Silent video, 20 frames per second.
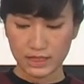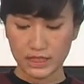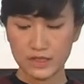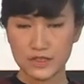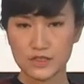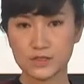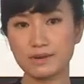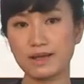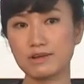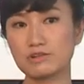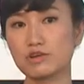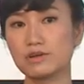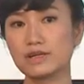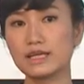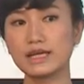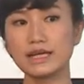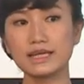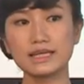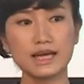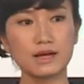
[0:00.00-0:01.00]

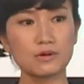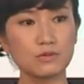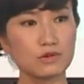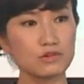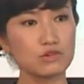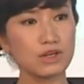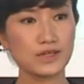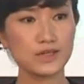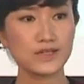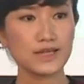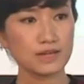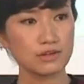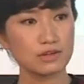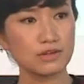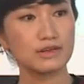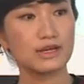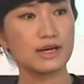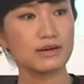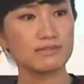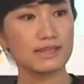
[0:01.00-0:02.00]
especially in our
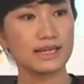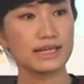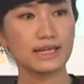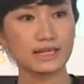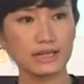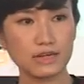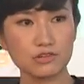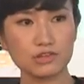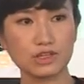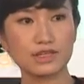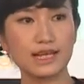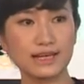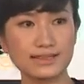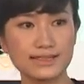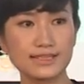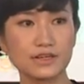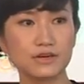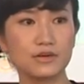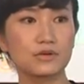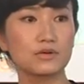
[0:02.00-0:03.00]
translating of the English
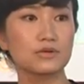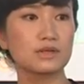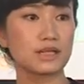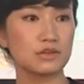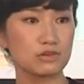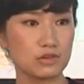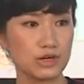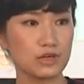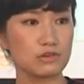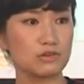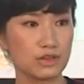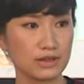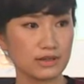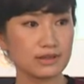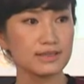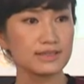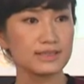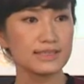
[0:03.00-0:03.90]
classical literature.